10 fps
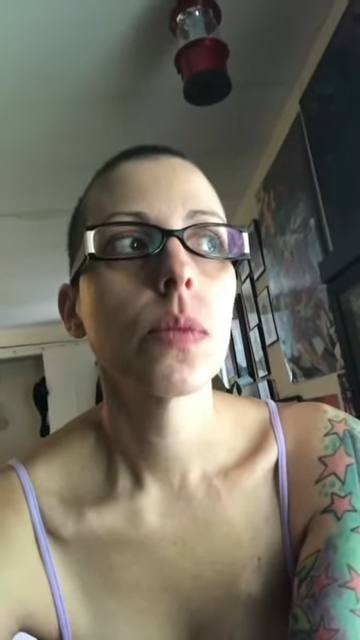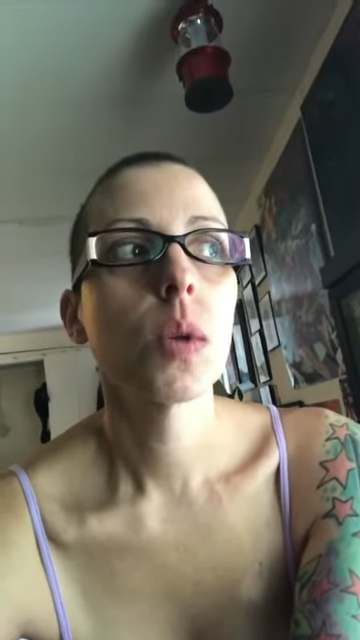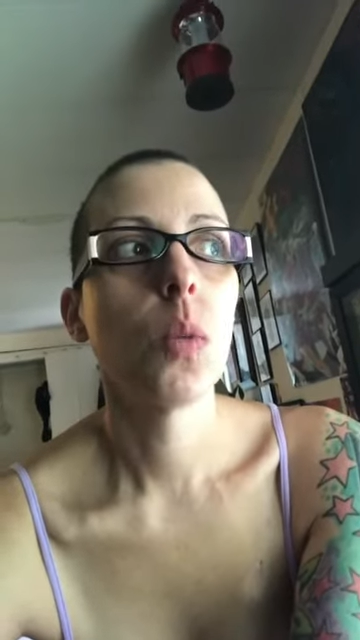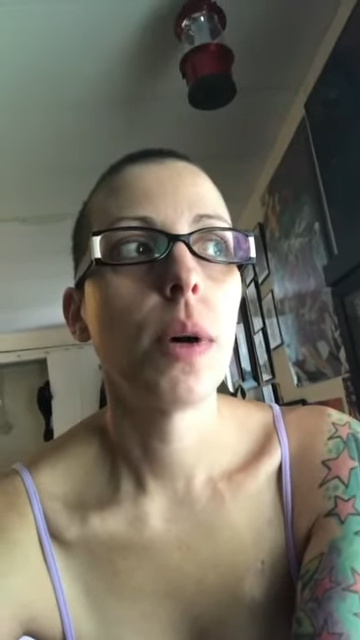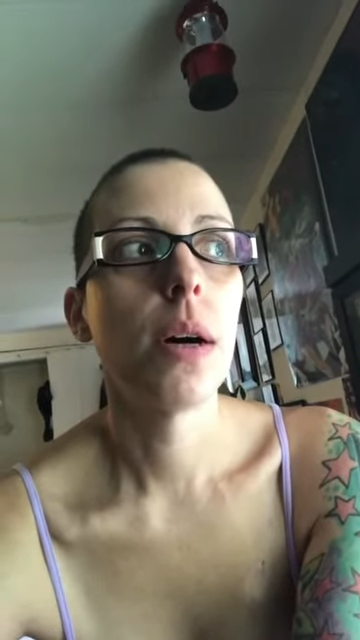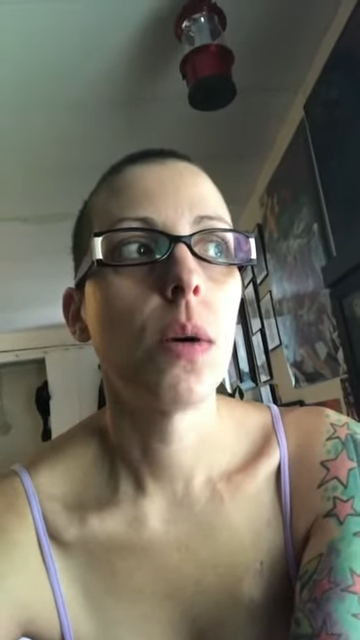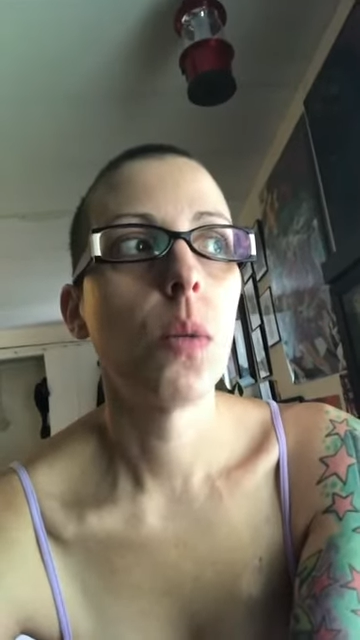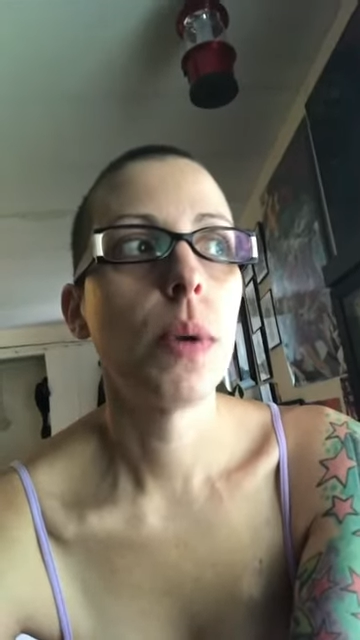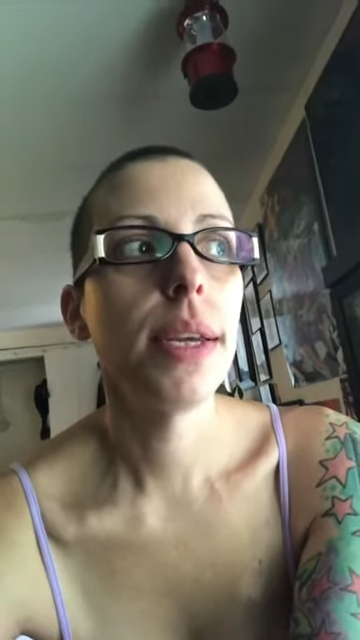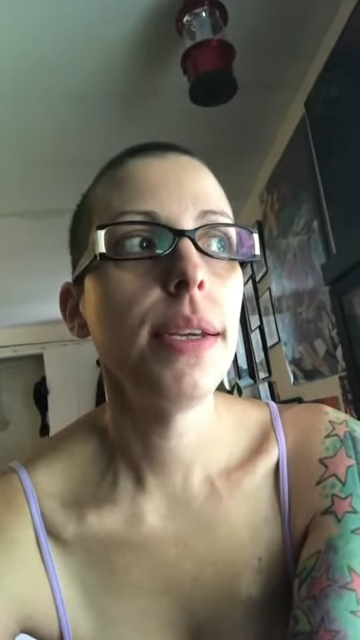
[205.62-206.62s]
Well,
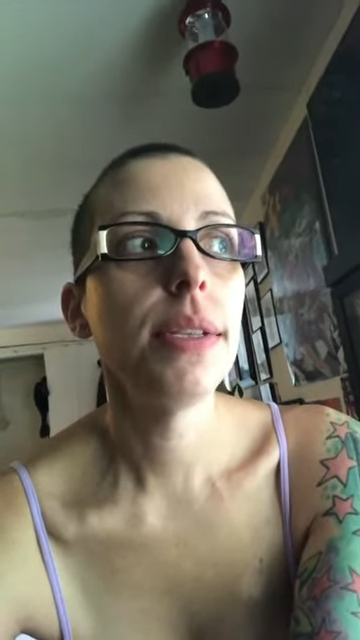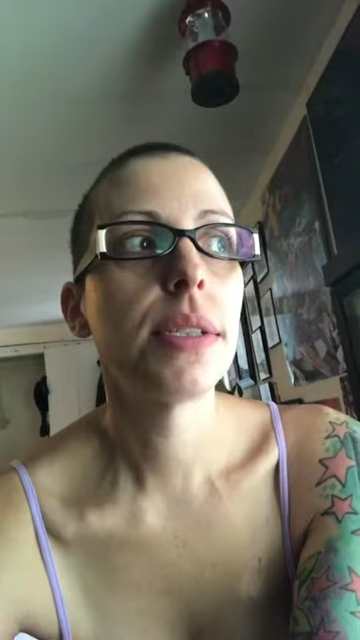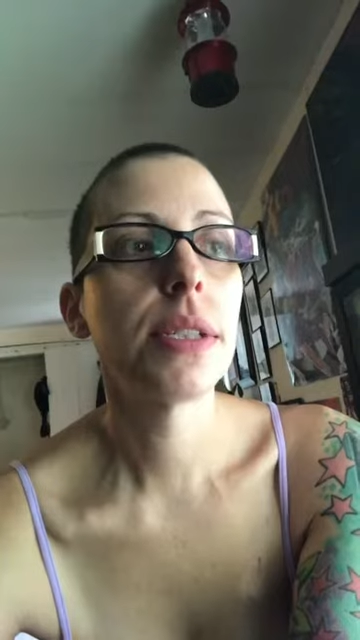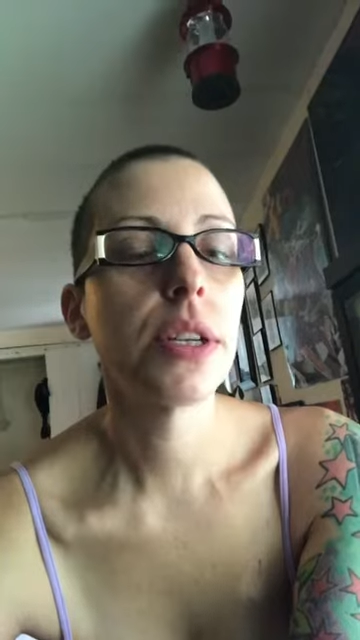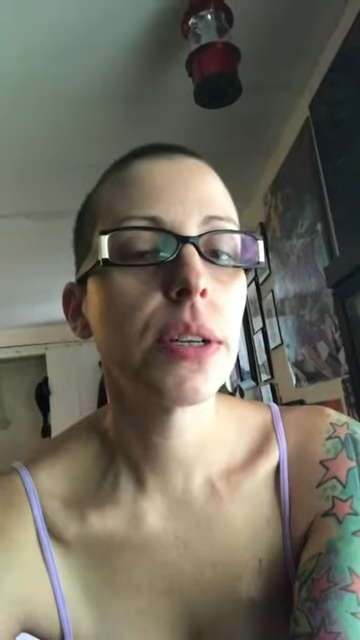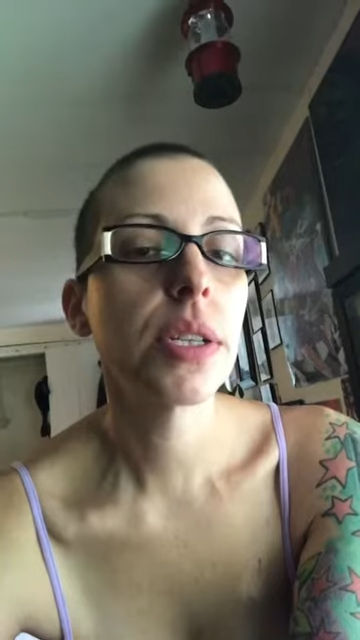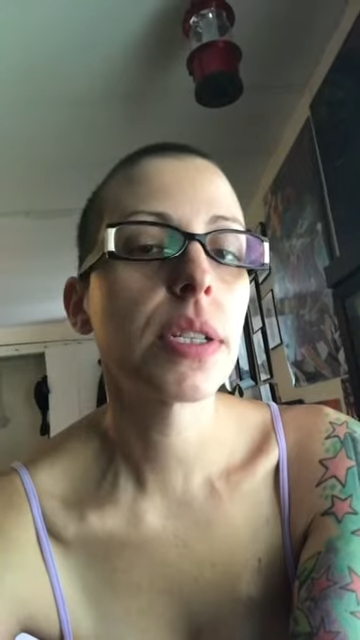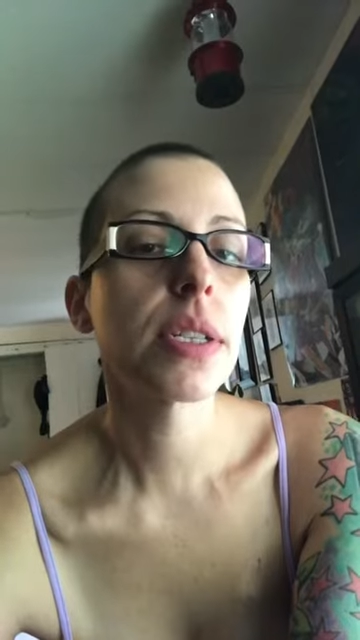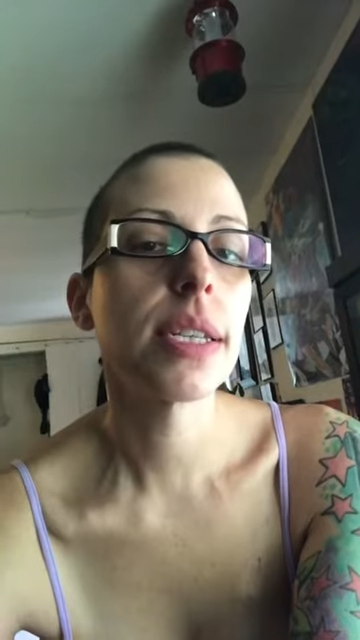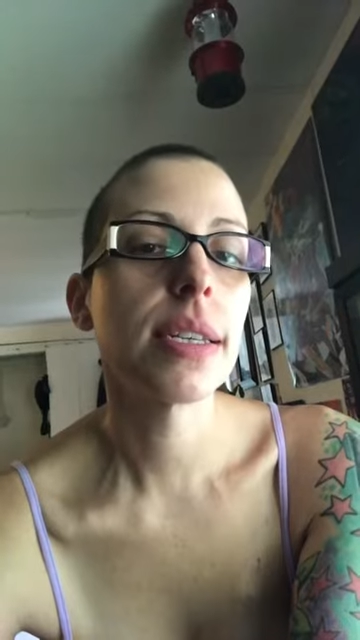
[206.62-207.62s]
we
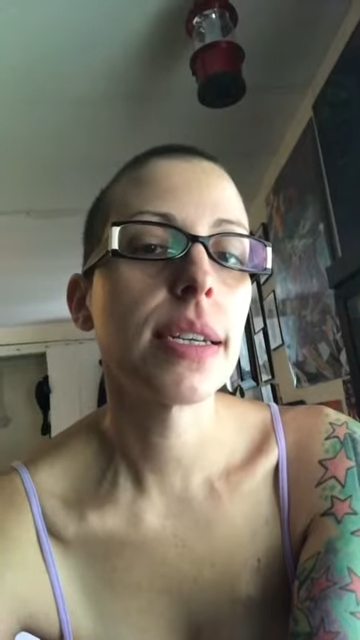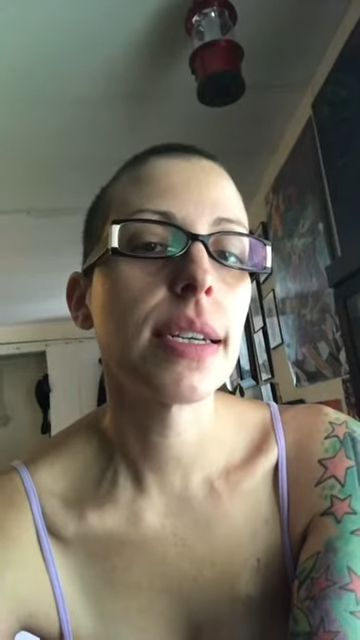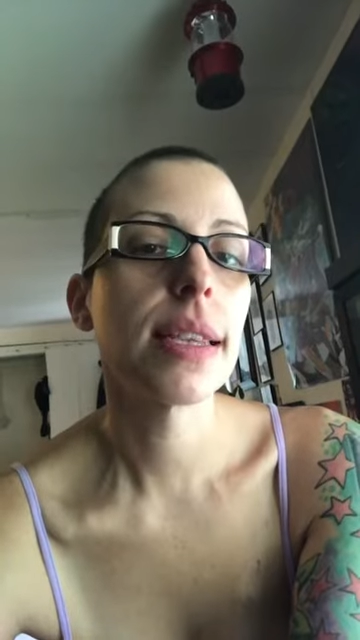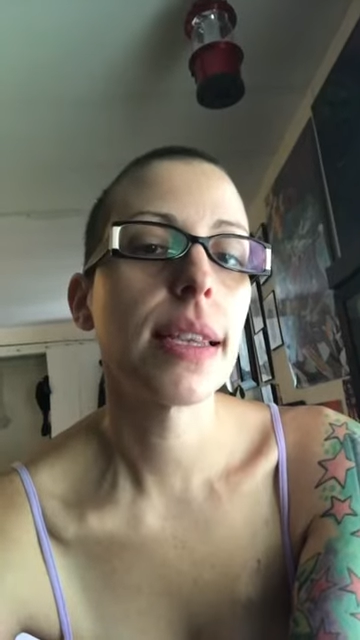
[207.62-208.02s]
seriously think